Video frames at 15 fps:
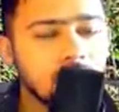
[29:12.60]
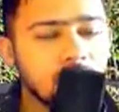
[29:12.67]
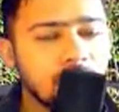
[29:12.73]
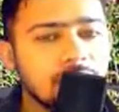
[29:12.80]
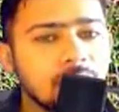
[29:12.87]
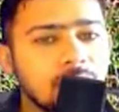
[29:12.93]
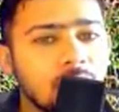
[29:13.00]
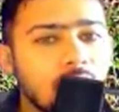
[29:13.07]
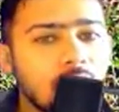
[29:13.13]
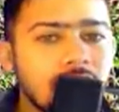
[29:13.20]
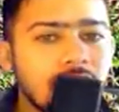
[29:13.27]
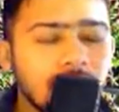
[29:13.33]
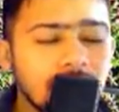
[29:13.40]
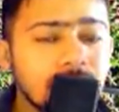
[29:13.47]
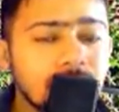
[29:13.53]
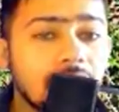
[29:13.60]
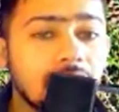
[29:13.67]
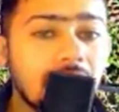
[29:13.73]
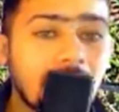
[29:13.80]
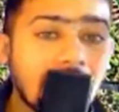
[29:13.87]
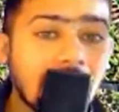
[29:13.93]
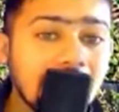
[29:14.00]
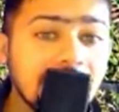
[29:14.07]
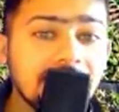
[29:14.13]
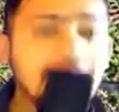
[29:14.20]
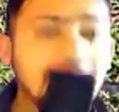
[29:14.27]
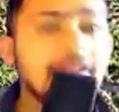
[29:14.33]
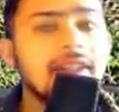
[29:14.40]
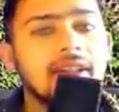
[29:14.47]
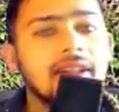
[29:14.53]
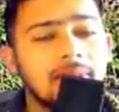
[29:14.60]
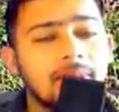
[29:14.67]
which were which were hunted